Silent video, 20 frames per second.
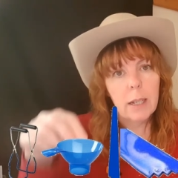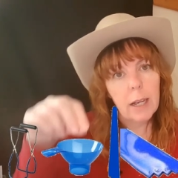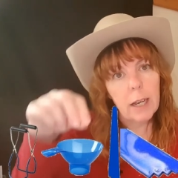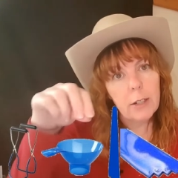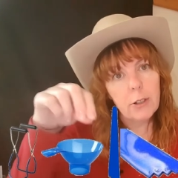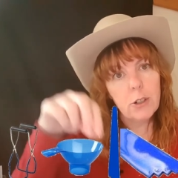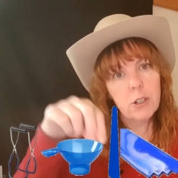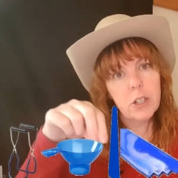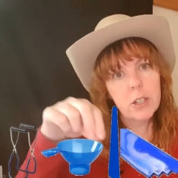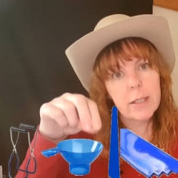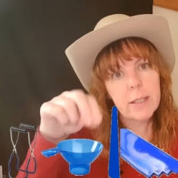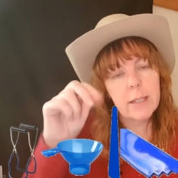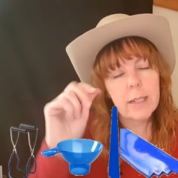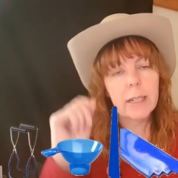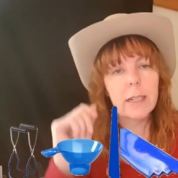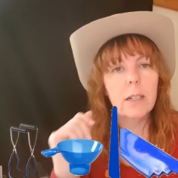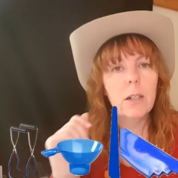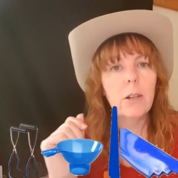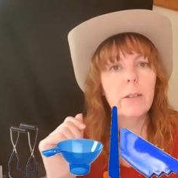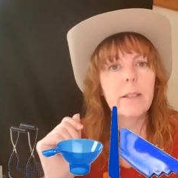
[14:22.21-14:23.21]
and you just
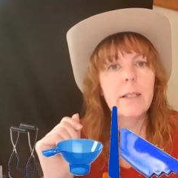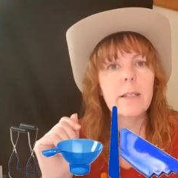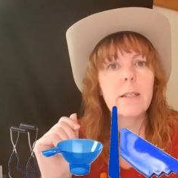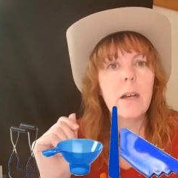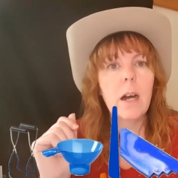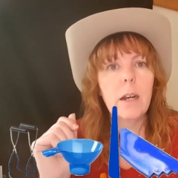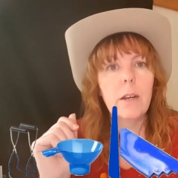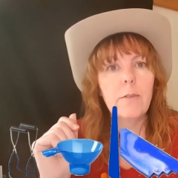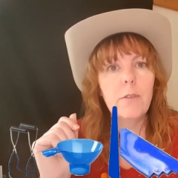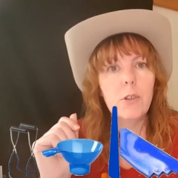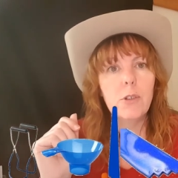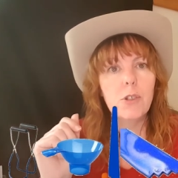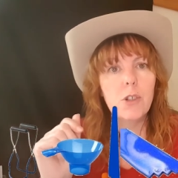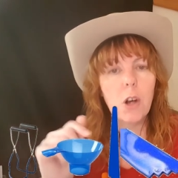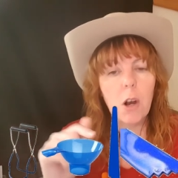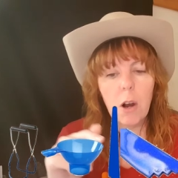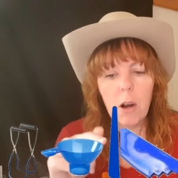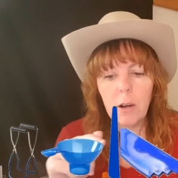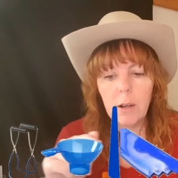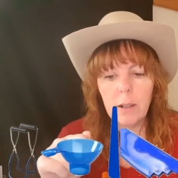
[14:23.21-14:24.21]
stick it on the side of your
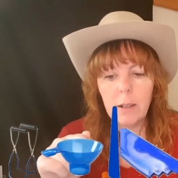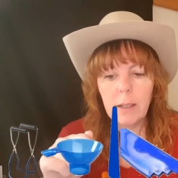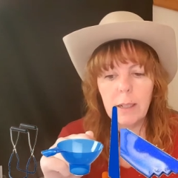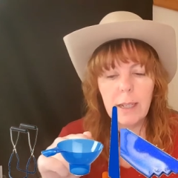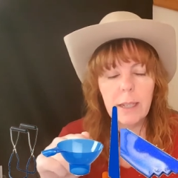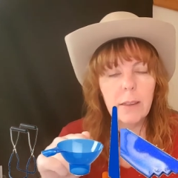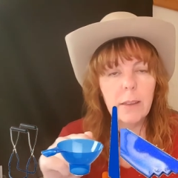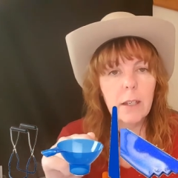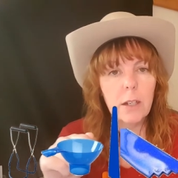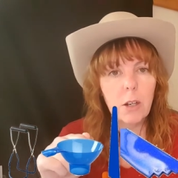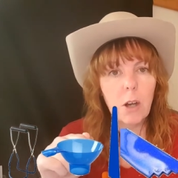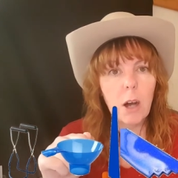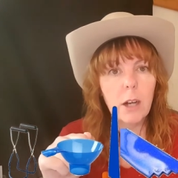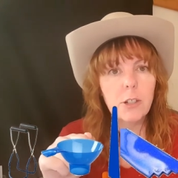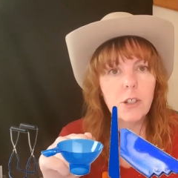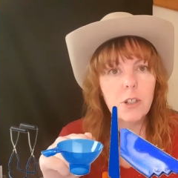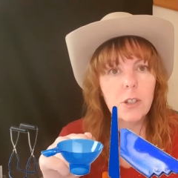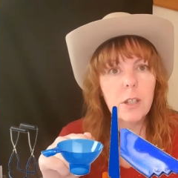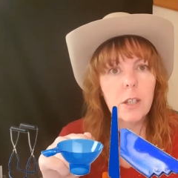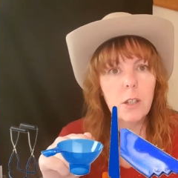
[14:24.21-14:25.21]
jar in the
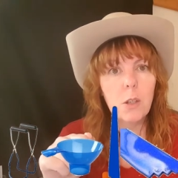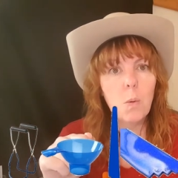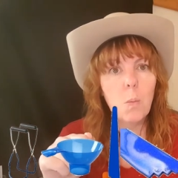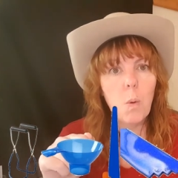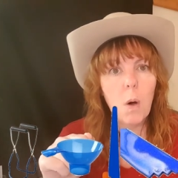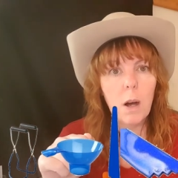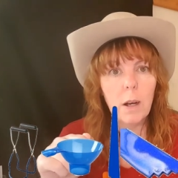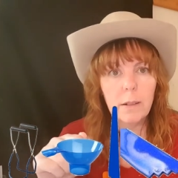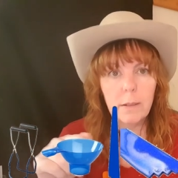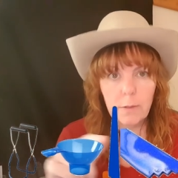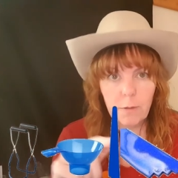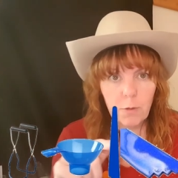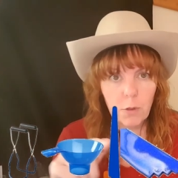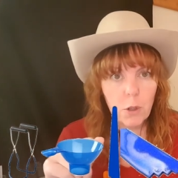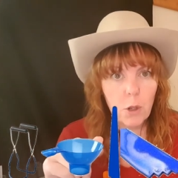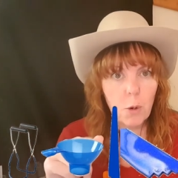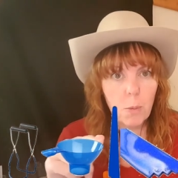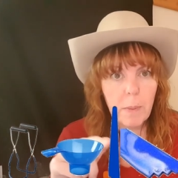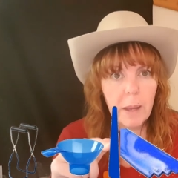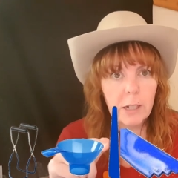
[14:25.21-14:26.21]
notch that you want for
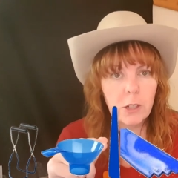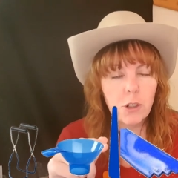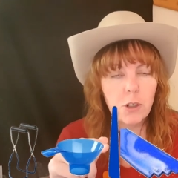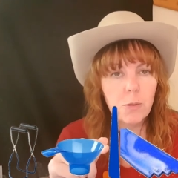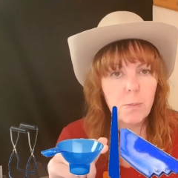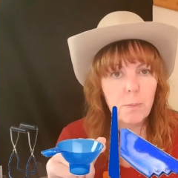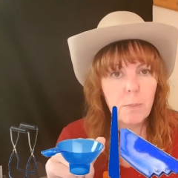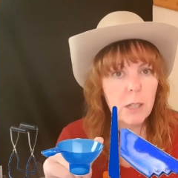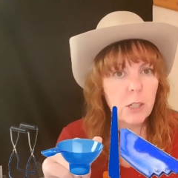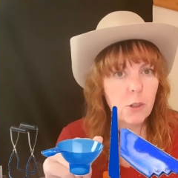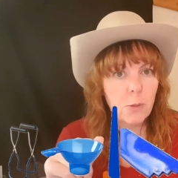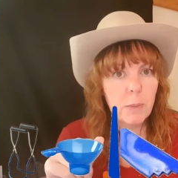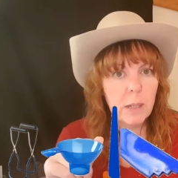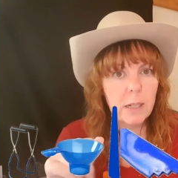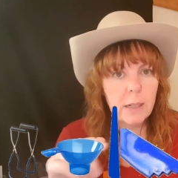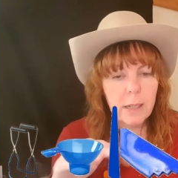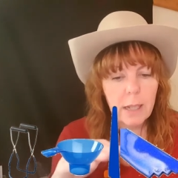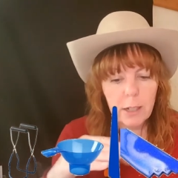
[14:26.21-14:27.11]
your measure measurement,